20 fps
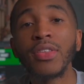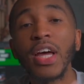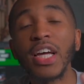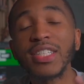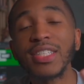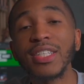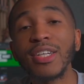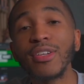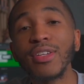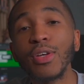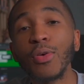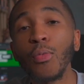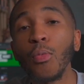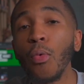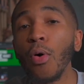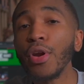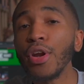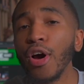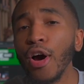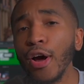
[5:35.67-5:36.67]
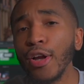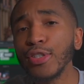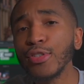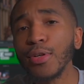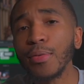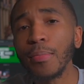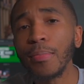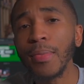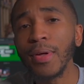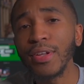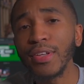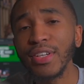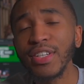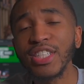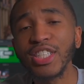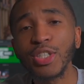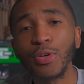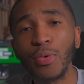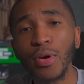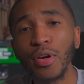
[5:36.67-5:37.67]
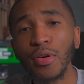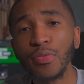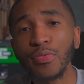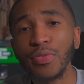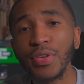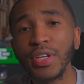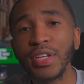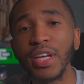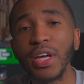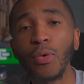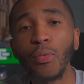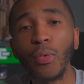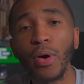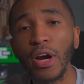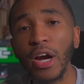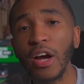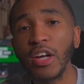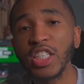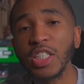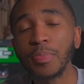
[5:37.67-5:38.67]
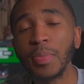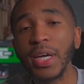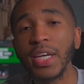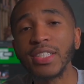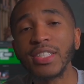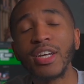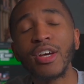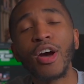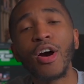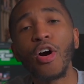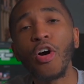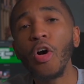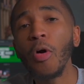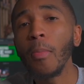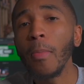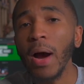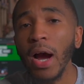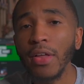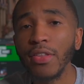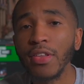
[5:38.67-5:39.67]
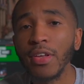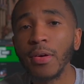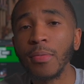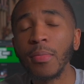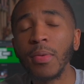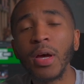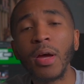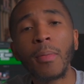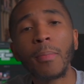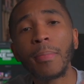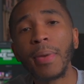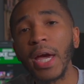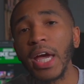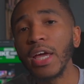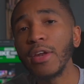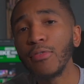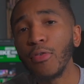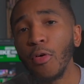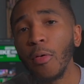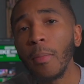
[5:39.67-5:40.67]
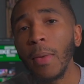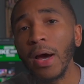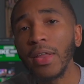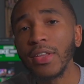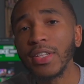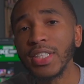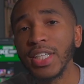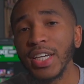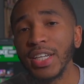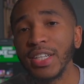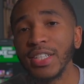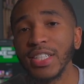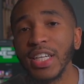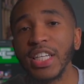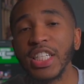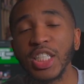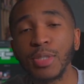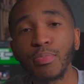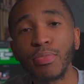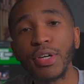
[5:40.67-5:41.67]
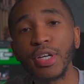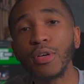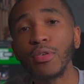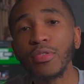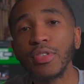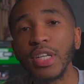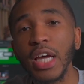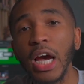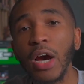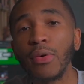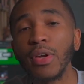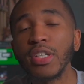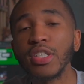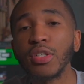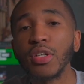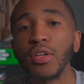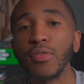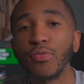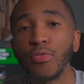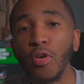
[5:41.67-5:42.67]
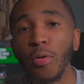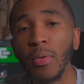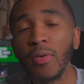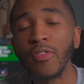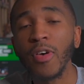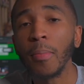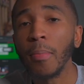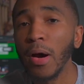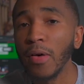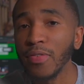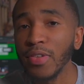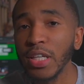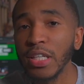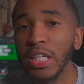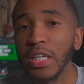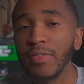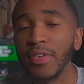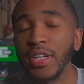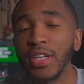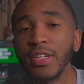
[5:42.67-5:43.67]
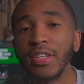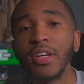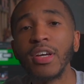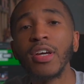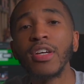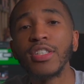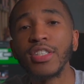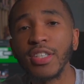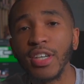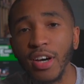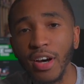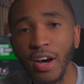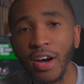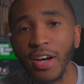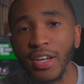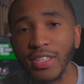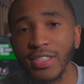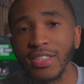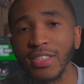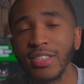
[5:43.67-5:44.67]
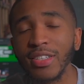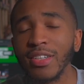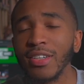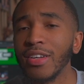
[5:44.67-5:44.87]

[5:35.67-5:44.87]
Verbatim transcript: That's nearly 100 million square feet in warehouse space owned by them, paid for by the tenants, and sprinkled down into the form of a monthly dividend to us.